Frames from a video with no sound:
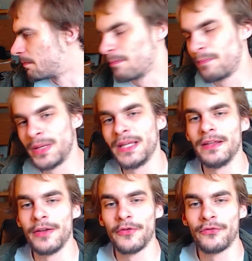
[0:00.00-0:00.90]

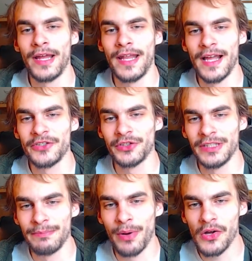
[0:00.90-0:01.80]
be financially
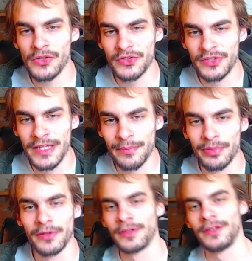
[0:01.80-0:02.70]
balls deep.
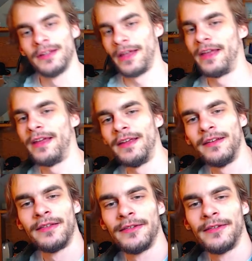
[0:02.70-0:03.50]
And